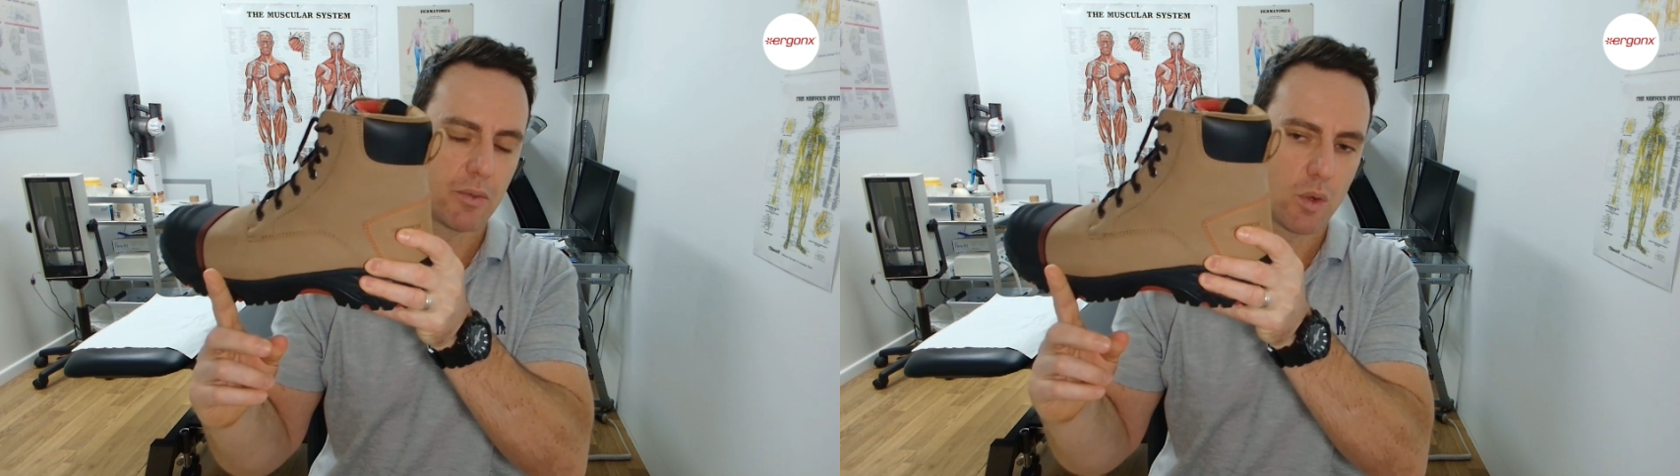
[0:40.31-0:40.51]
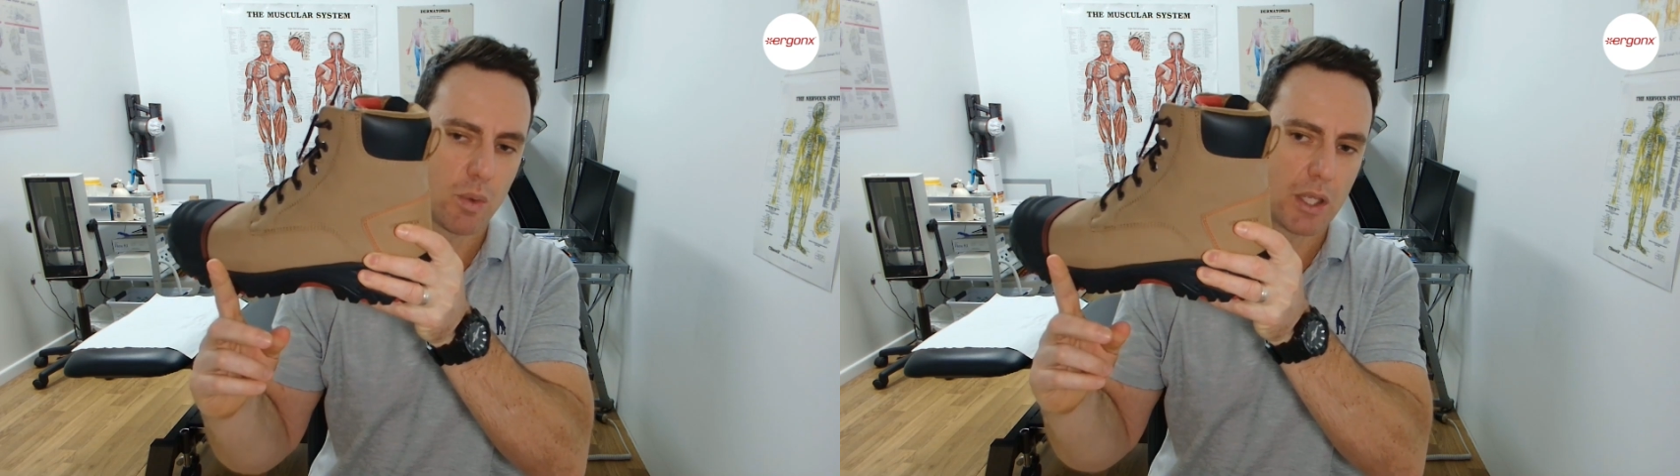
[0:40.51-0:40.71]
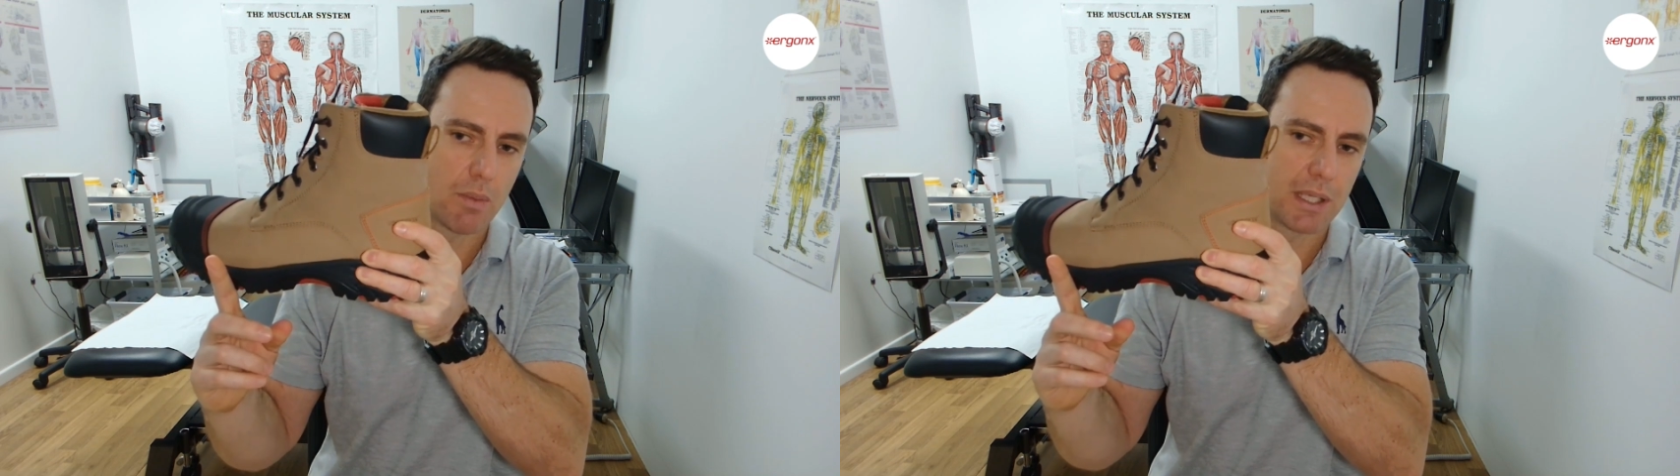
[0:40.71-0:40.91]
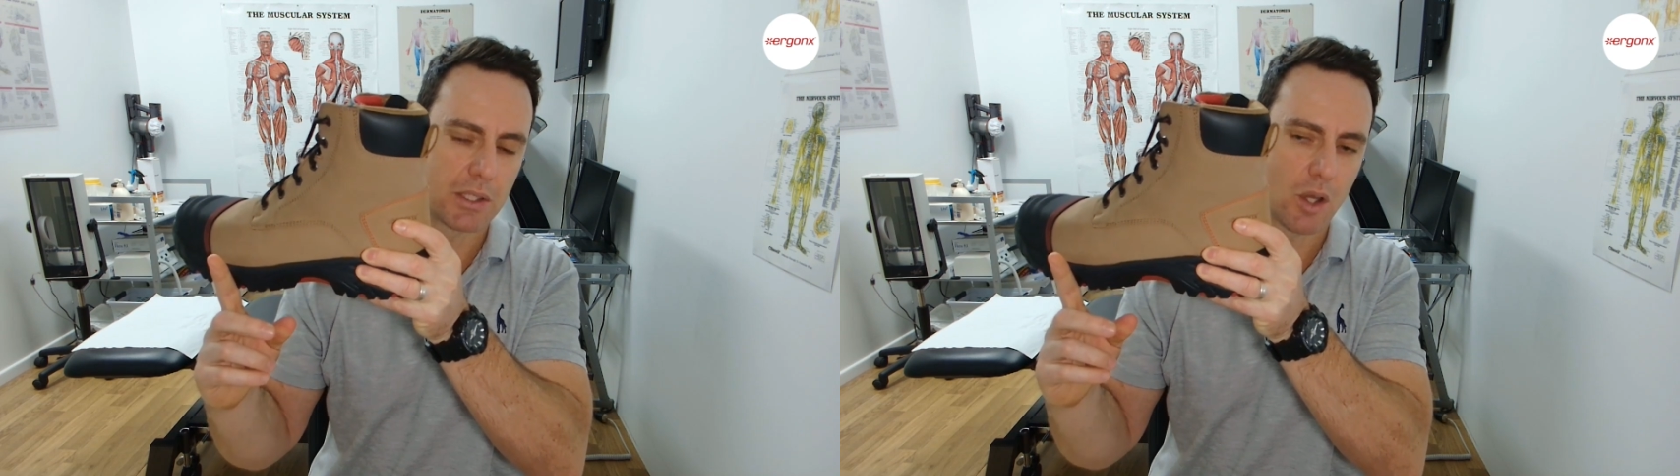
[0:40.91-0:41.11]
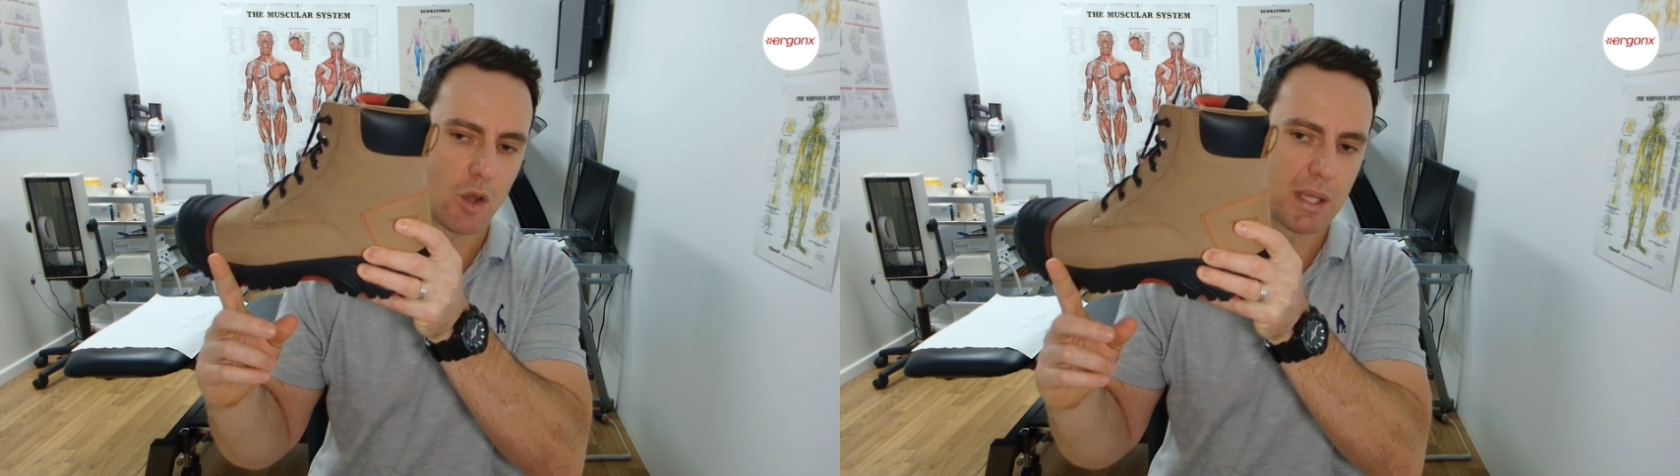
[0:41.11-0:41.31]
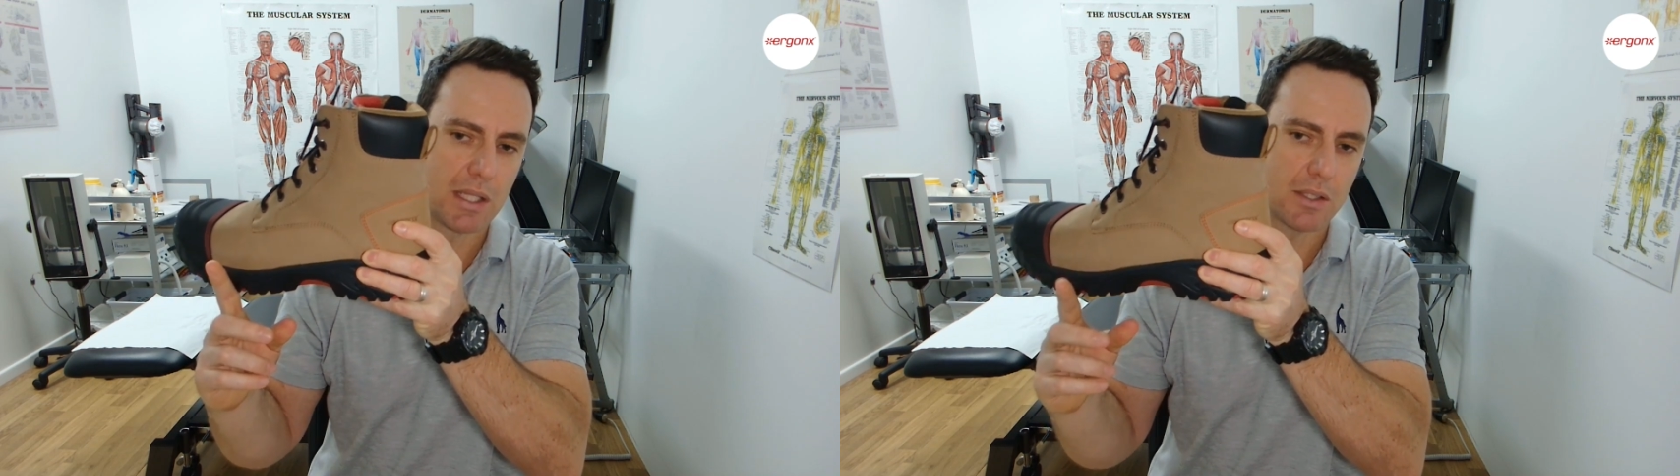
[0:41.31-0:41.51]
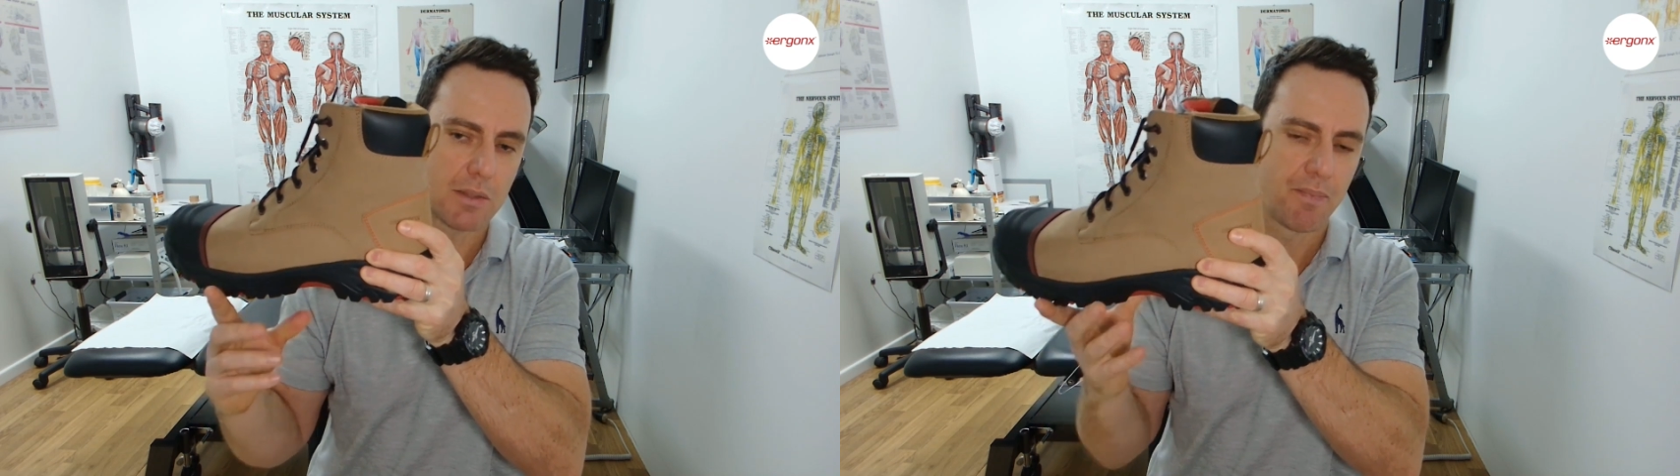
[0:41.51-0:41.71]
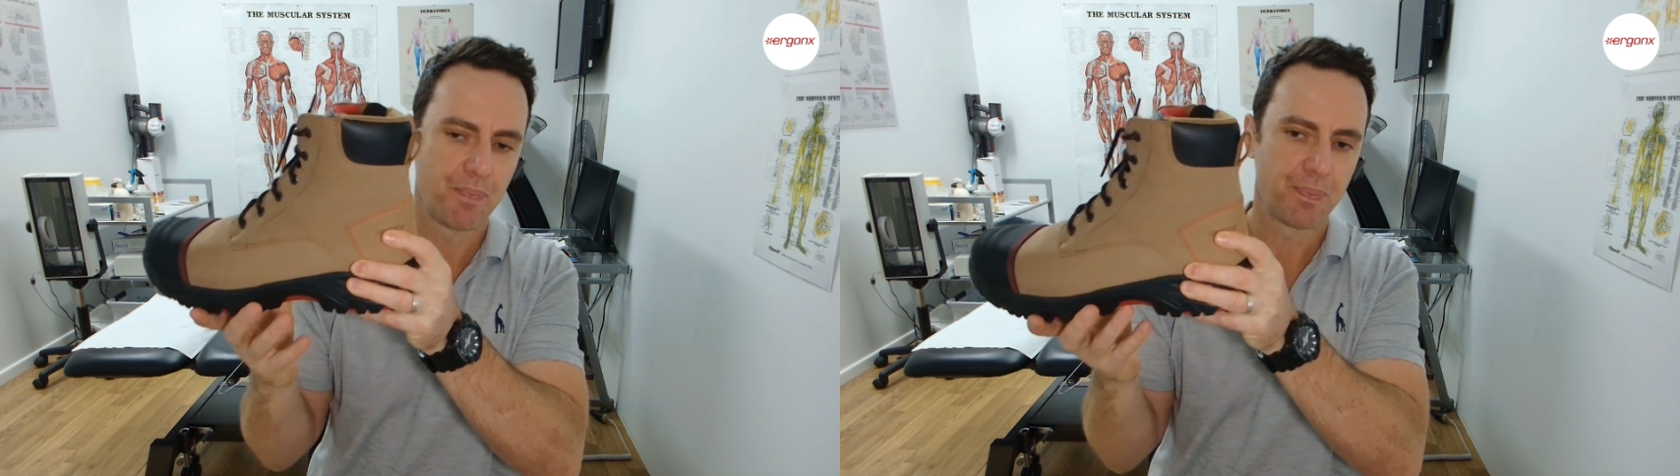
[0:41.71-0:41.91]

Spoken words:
through where your big toe bends.